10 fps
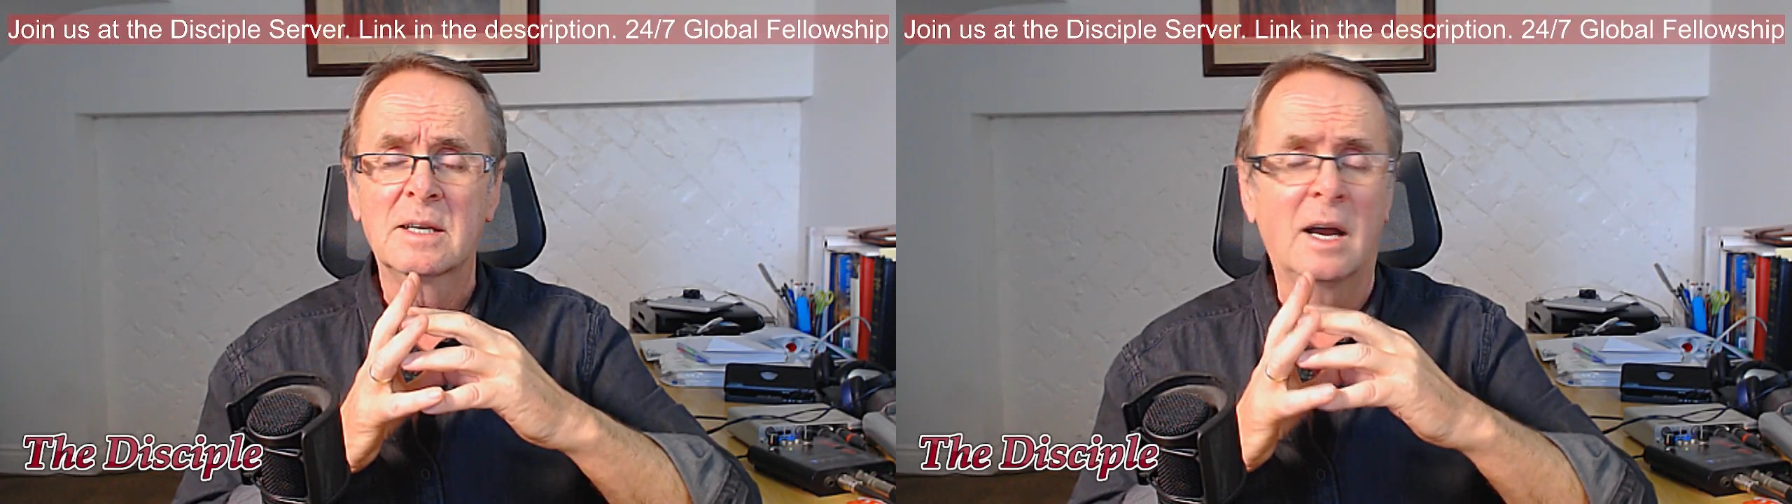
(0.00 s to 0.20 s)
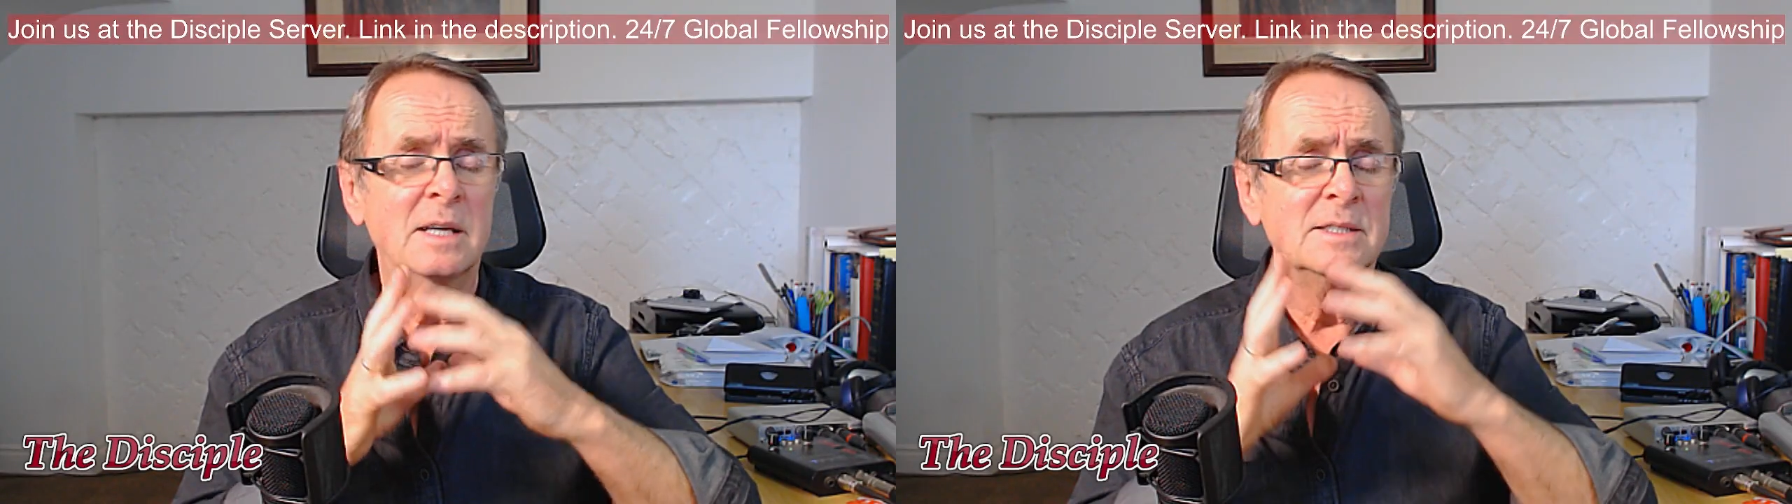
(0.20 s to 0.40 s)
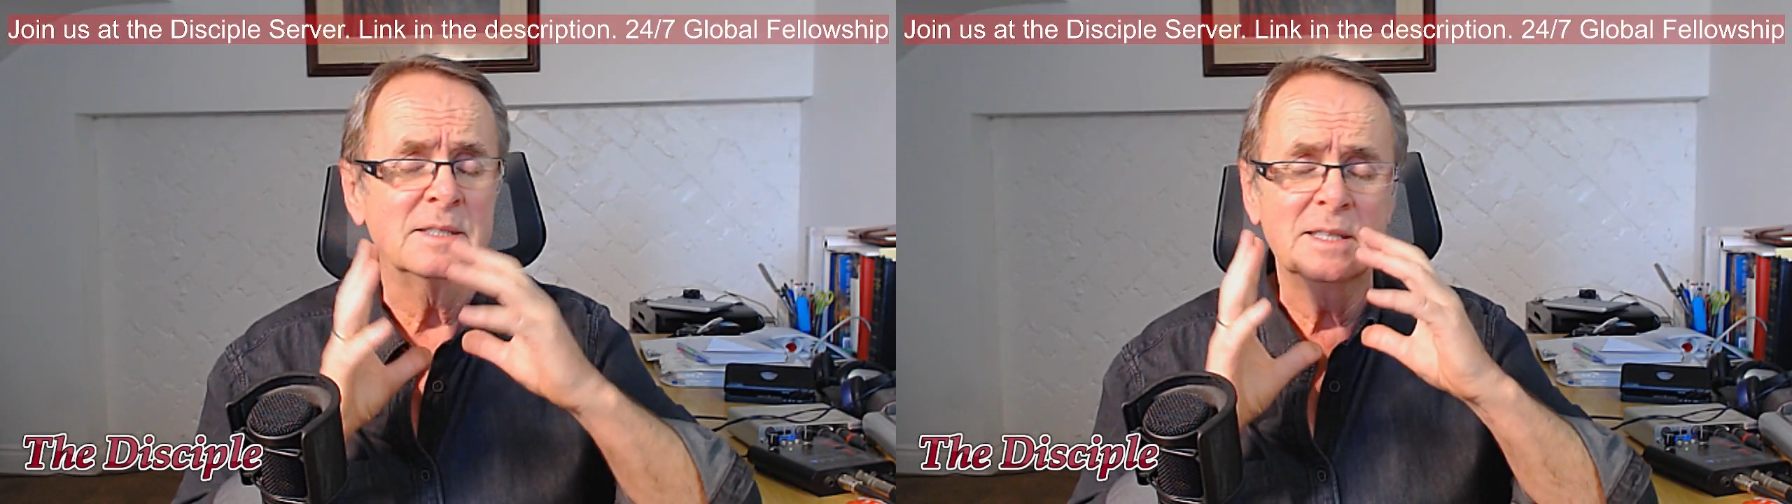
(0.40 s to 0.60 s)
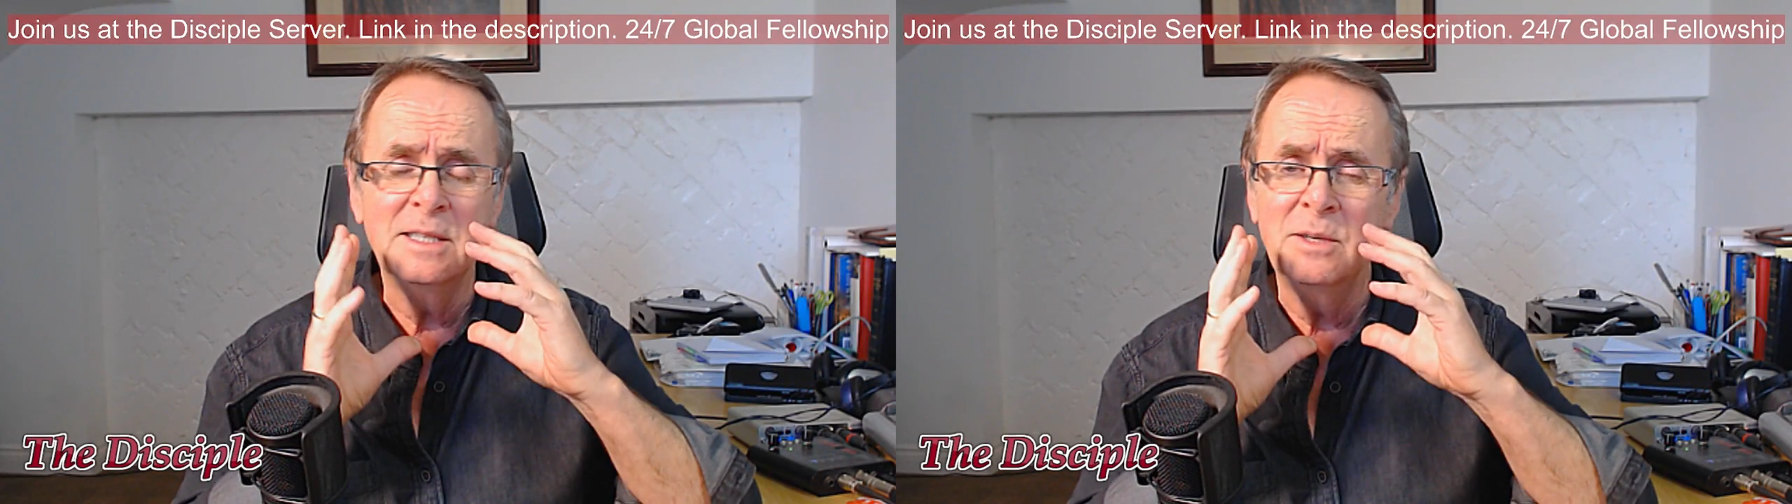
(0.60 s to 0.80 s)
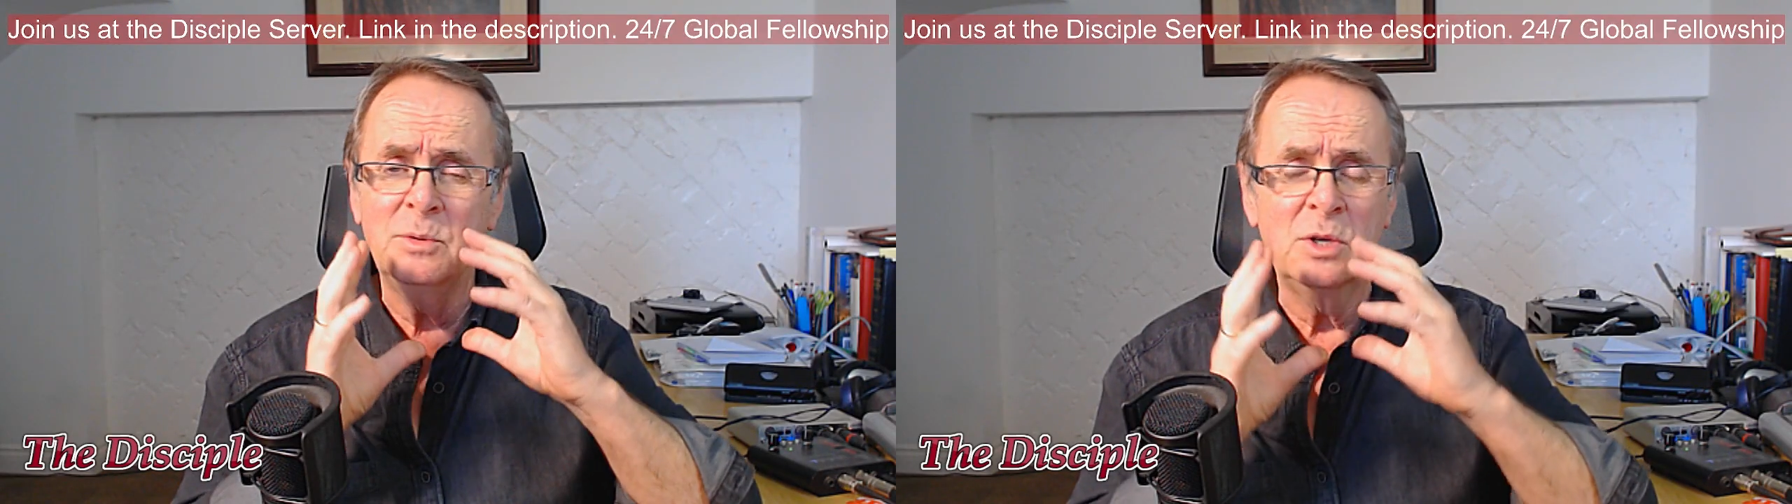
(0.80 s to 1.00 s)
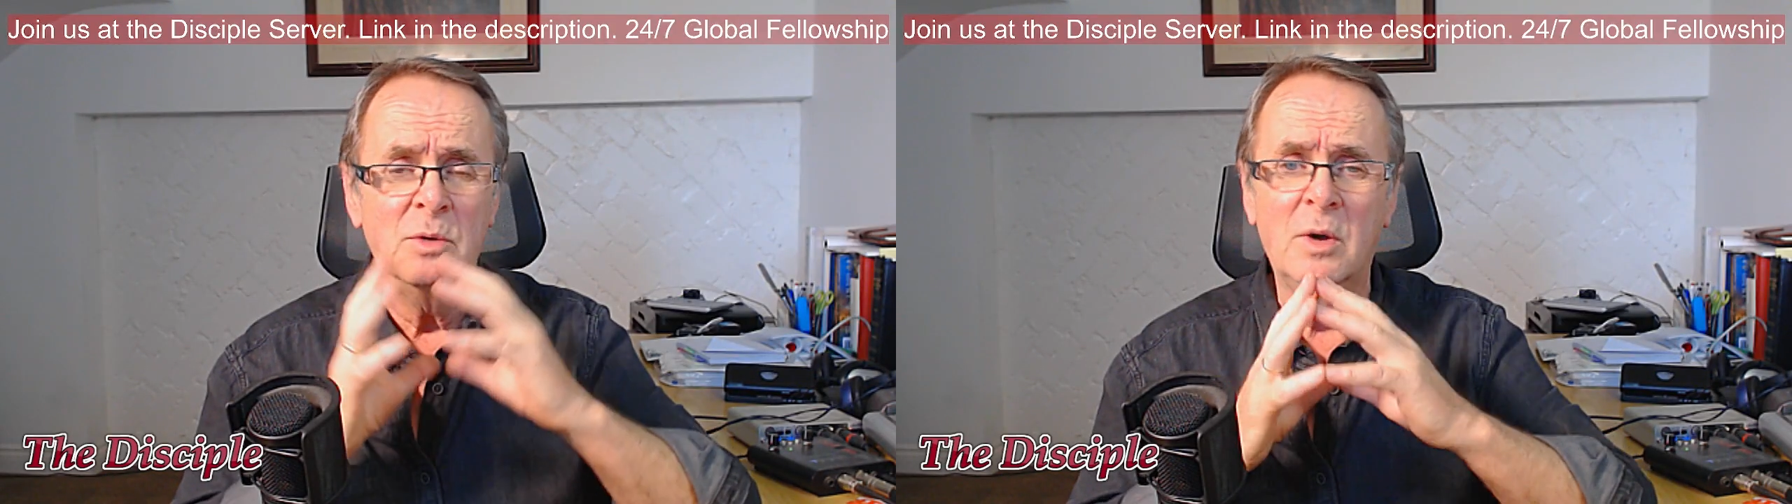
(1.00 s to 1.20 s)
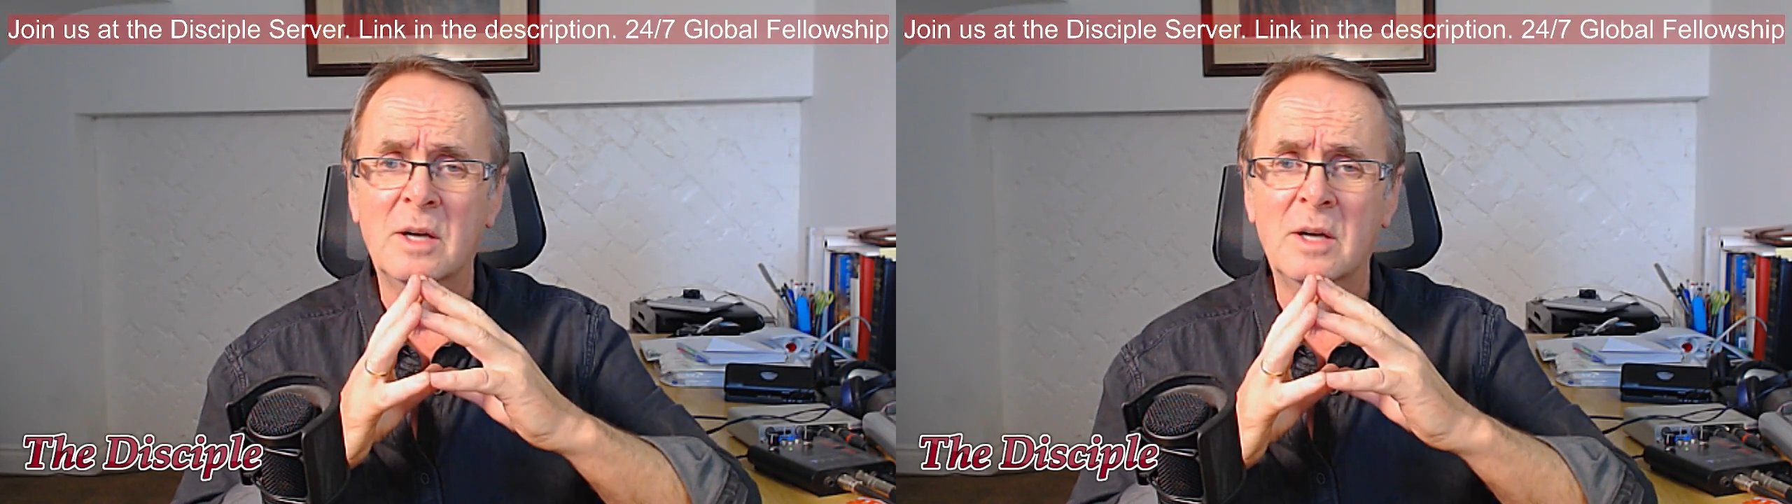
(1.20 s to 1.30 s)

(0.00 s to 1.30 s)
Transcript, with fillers: Guys, you, you